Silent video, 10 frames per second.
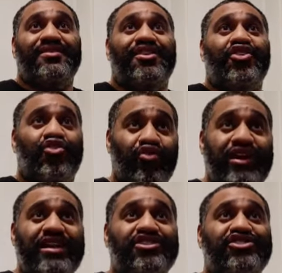
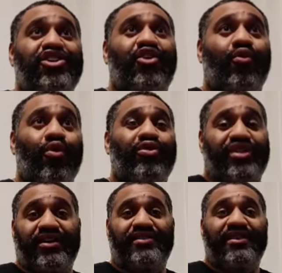
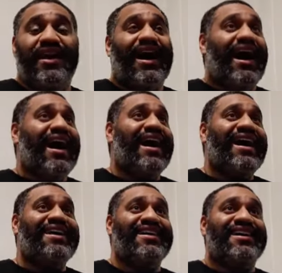Cringe-worthy.
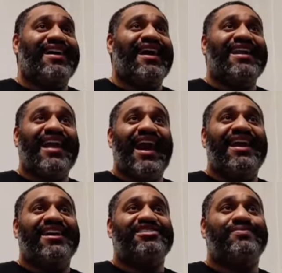I cannot
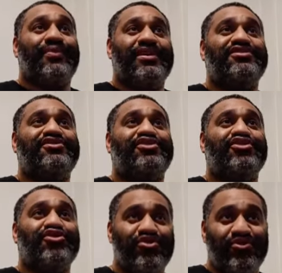express to
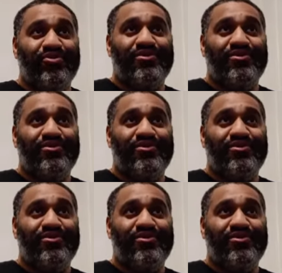you